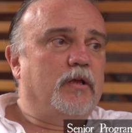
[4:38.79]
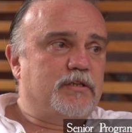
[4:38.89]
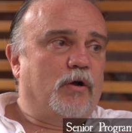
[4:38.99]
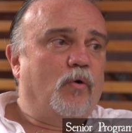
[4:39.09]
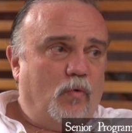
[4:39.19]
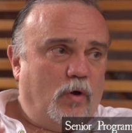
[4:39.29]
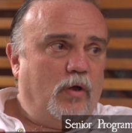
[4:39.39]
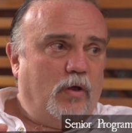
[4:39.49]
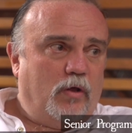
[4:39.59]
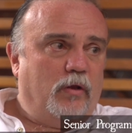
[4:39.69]
So
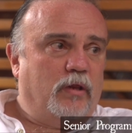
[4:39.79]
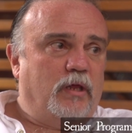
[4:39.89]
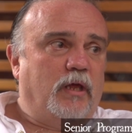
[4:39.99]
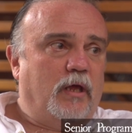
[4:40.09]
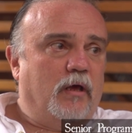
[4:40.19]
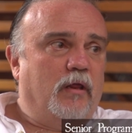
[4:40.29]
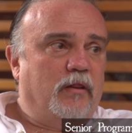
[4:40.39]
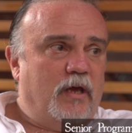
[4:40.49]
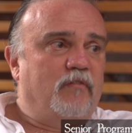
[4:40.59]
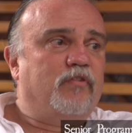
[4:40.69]
the
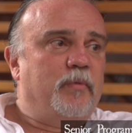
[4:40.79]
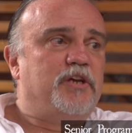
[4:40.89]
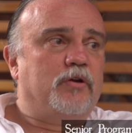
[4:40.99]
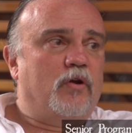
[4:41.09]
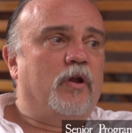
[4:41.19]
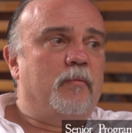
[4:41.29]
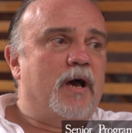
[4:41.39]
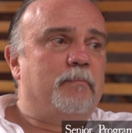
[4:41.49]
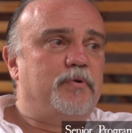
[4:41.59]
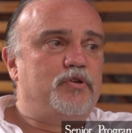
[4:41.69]
information on a
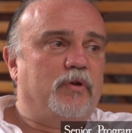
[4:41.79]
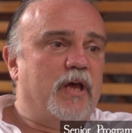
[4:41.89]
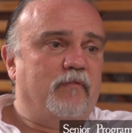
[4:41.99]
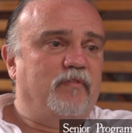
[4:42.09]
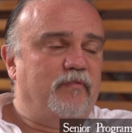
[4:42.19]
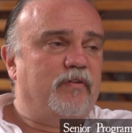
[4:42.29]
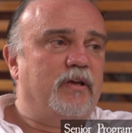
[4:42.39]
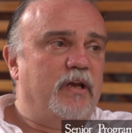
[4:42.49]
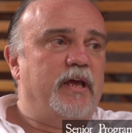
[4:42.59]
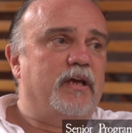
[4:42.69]
map should have
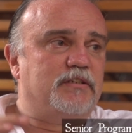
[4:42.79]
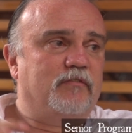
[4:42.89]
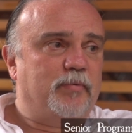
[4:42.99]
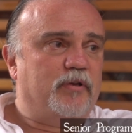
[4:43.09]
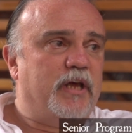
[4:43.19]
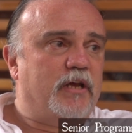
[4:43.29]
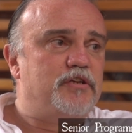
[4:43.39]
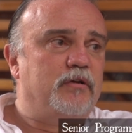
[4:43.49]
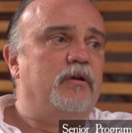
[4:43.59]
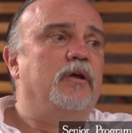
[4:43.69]
different layers of
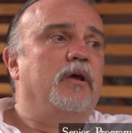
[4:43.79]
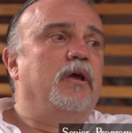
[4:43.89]
protection,